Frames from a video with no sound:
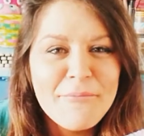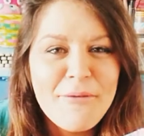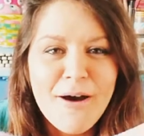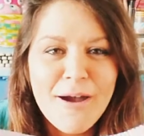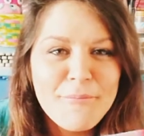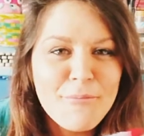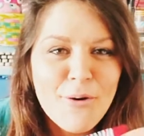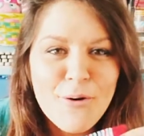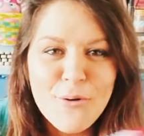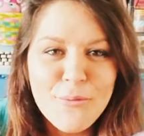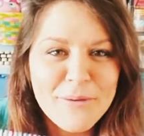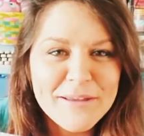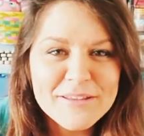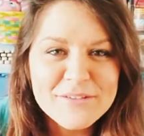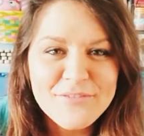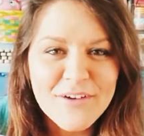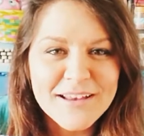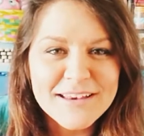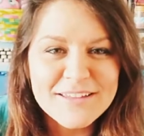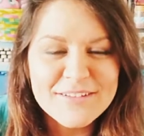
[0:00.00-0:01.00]
I'm
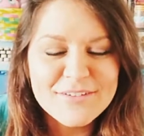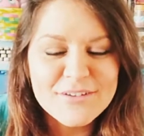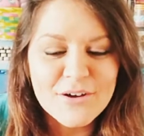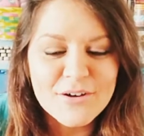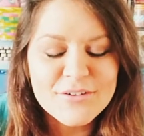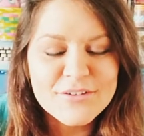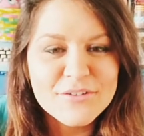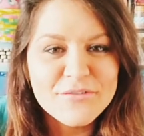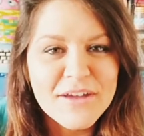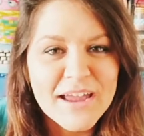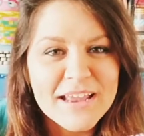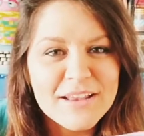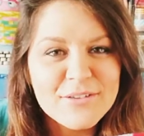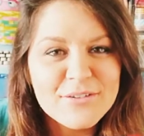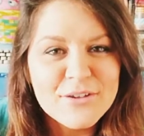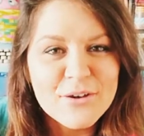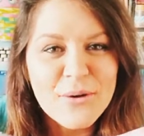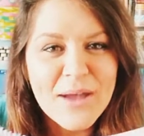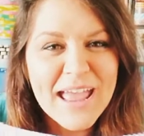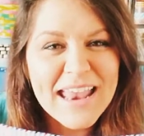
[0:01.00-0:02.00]
always finding socks around,
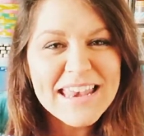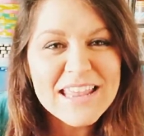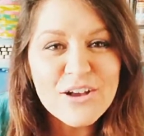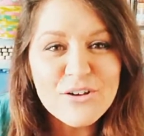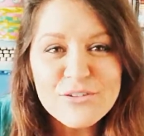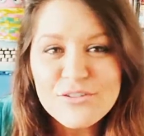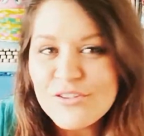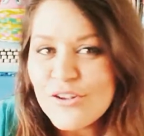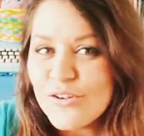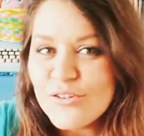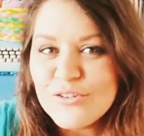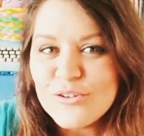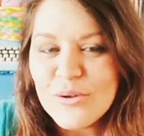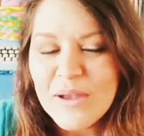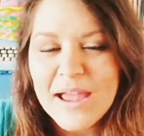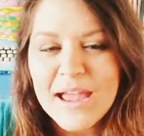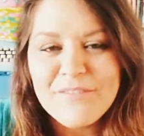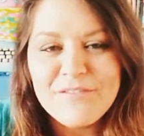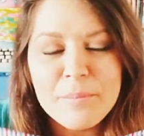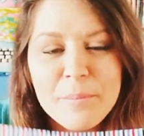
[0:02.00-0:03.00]
so any odd socks you
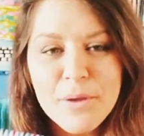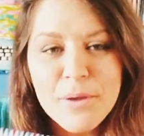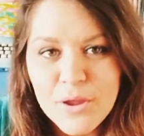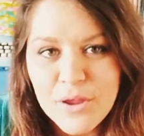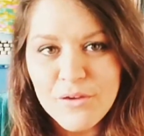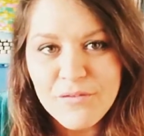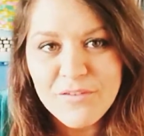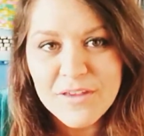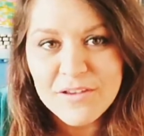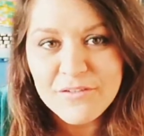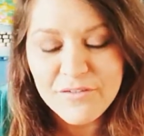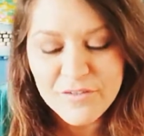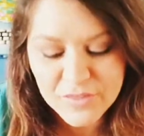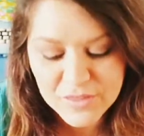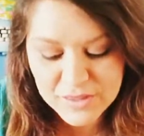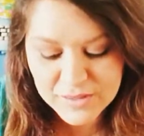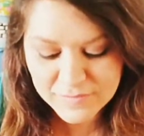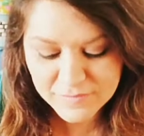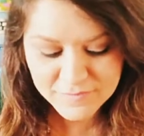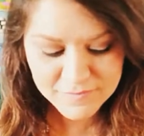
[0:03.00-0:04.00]
have are perfect for
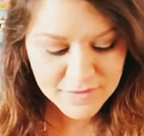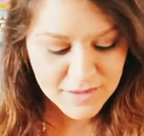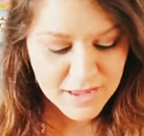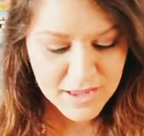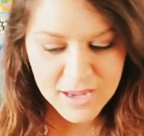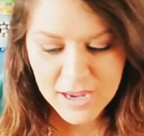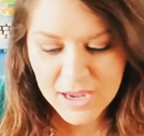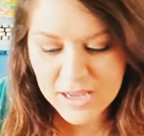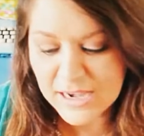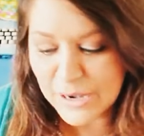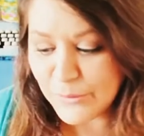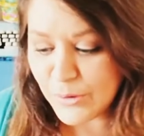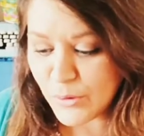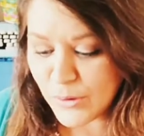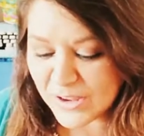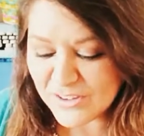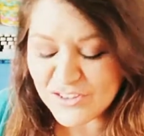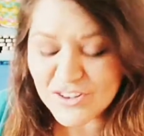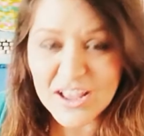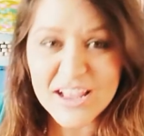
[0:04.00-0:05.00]
this. Now a
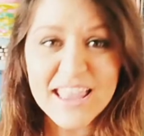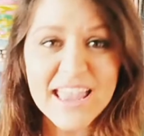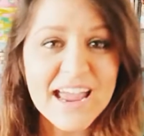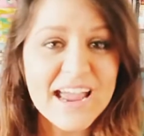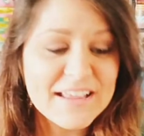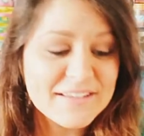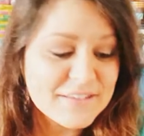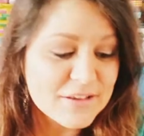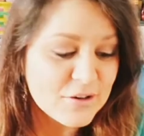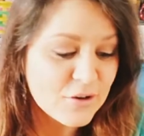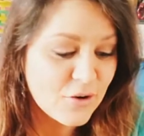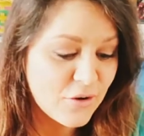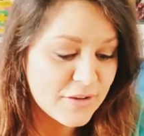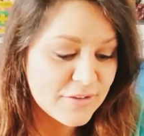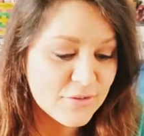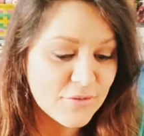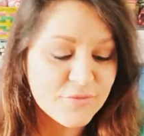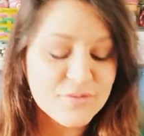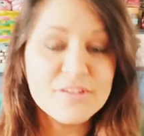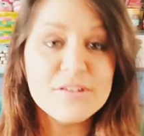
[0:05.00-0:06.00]
question I get asked a lot
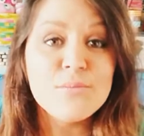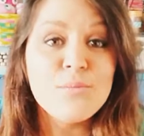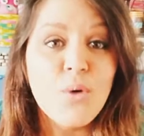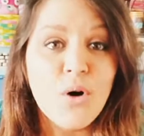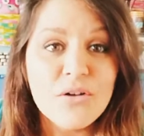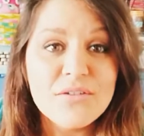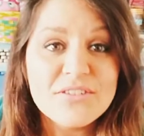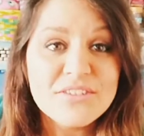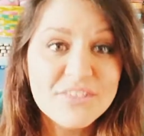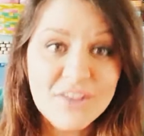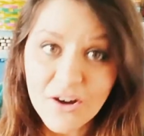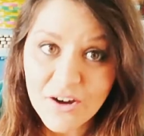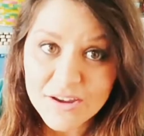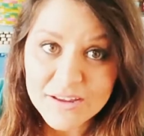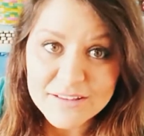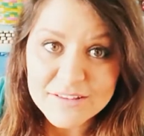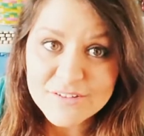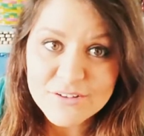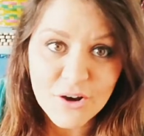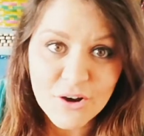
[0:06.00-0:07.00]
is obviously what
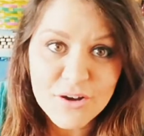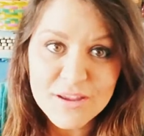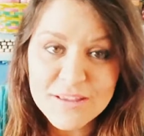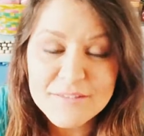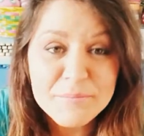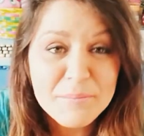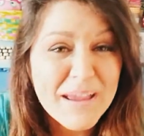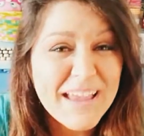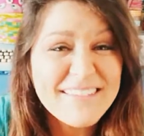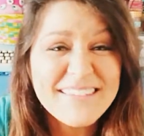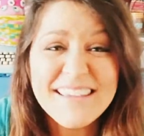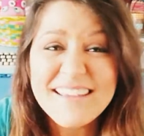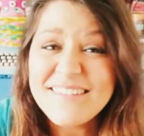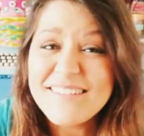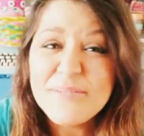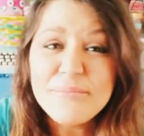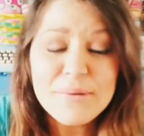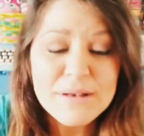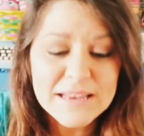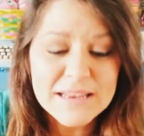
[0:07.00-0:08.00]
size sock is best. It's
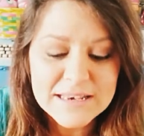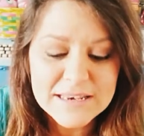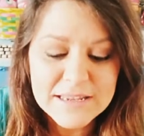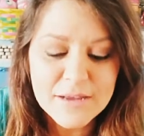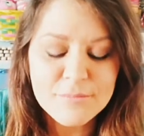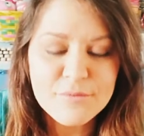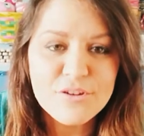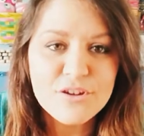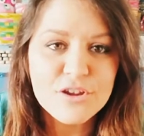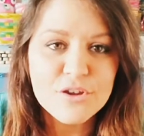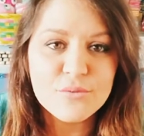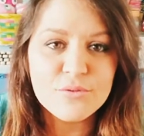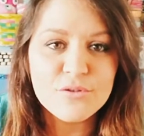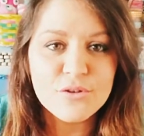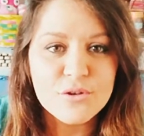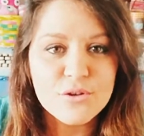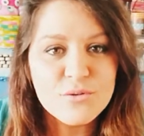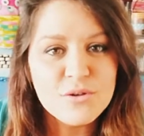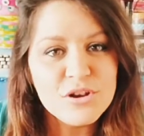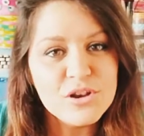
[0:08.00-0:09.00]
completely up to you.
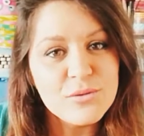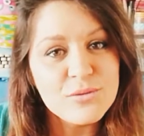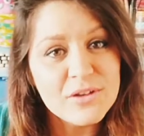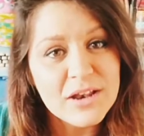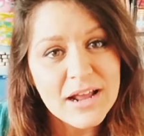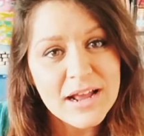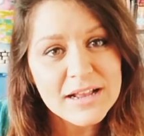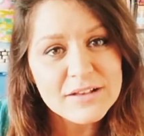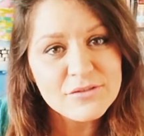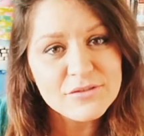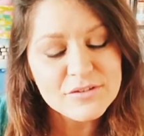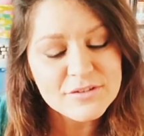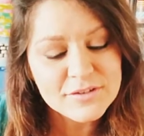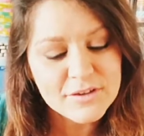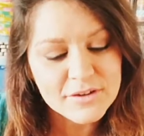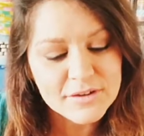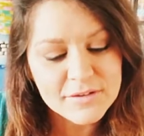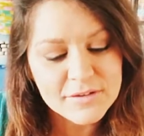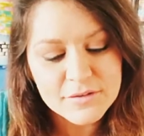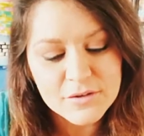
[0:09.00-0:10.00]
So you can use an adult
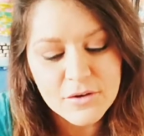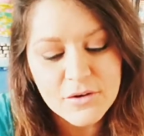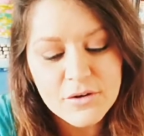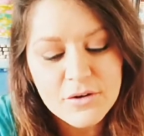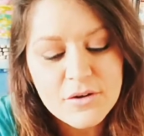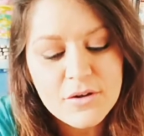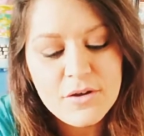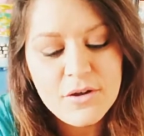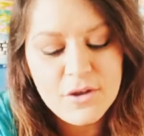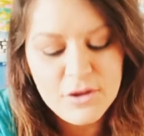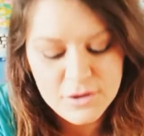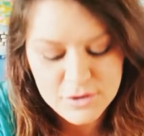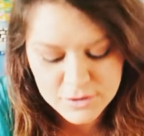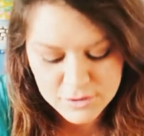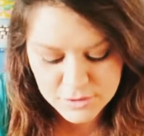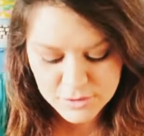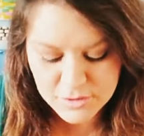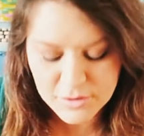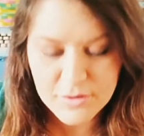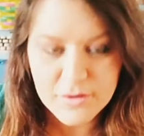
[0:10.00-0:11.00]
size sock,
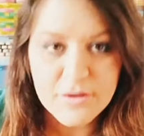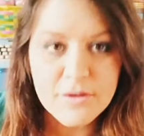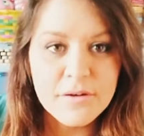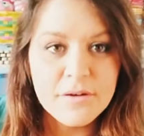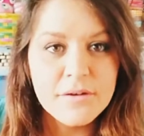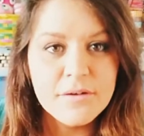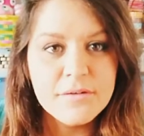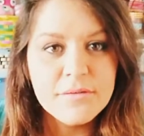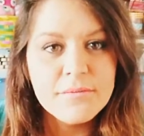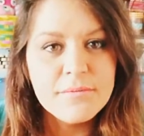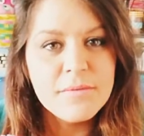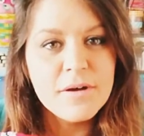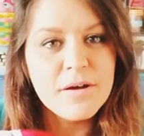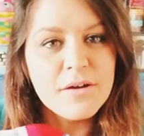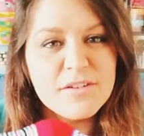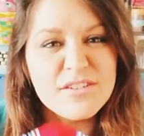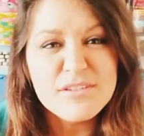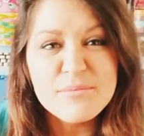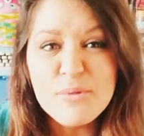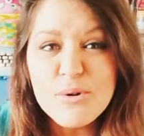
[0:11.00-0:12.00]

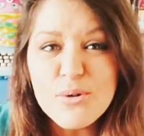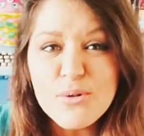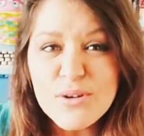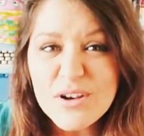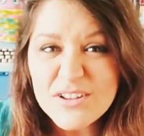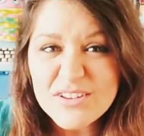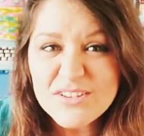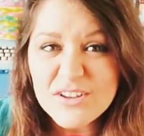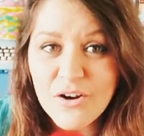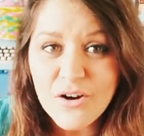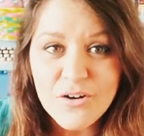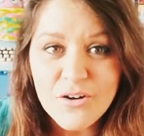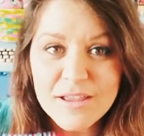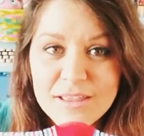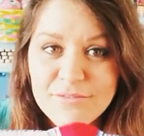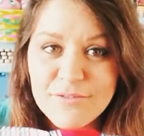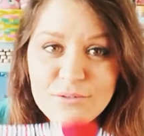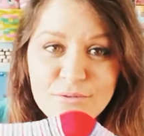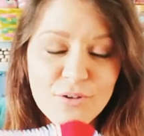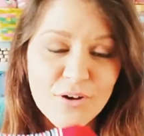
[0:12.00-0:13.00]
a smaller sock
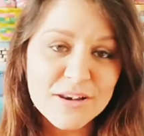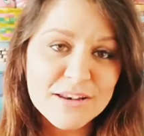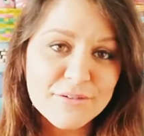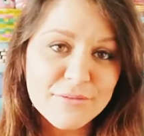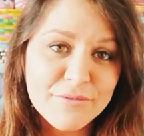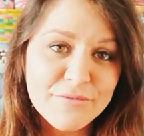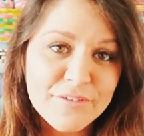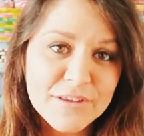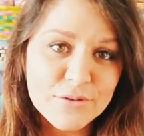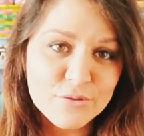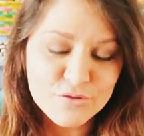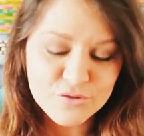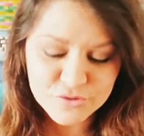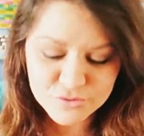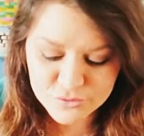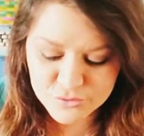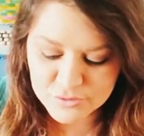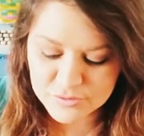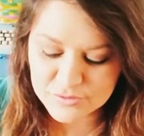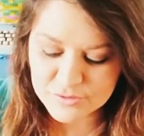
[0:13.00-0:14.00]
if you've got little feet or
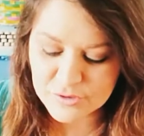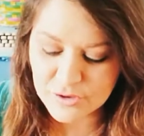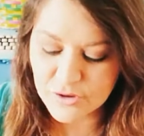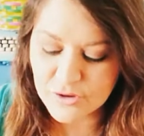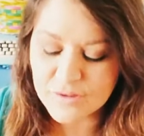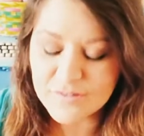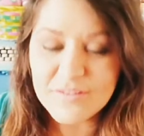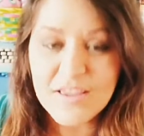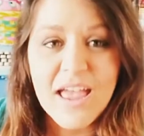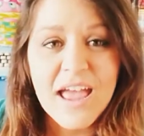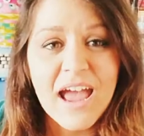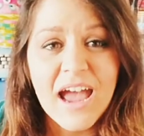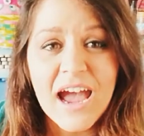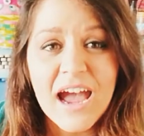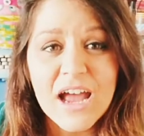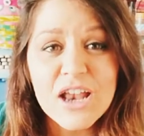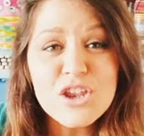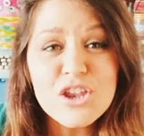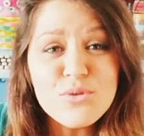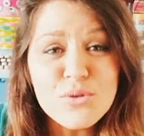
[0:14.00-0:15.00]
children's socks,
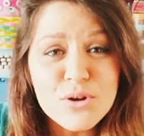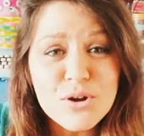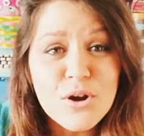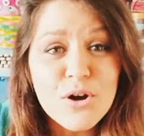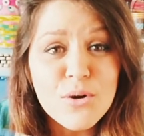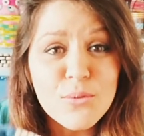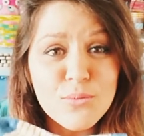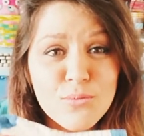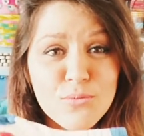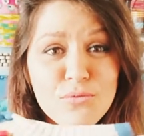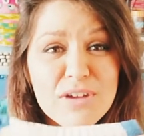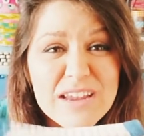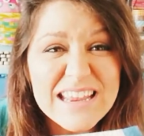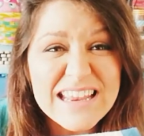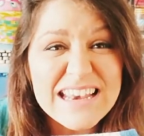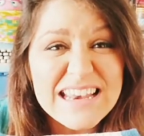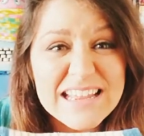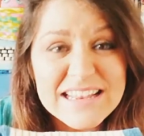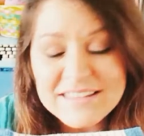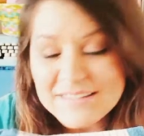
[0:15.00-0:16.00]
and you can go
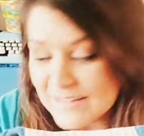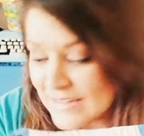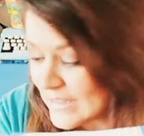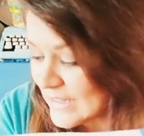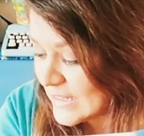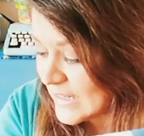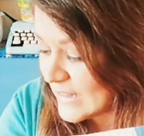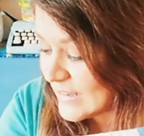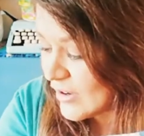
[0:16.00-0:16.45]
really teeny